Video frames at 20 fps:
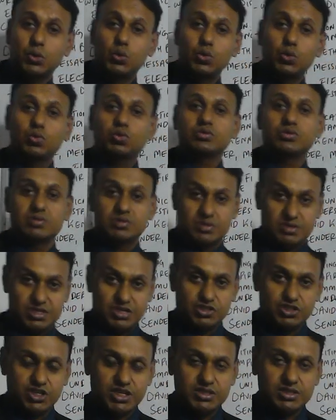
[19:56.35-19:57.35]
own
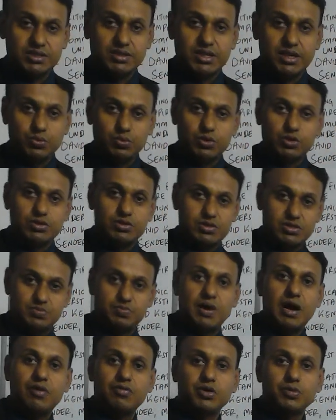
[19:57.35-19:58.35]
search engine that was
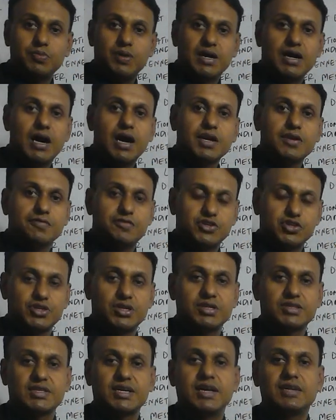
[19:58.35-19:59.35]
powered by artificial
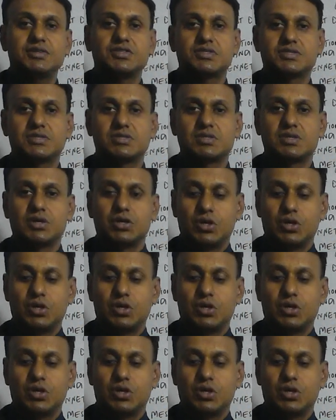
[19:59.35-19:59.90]
intelligence.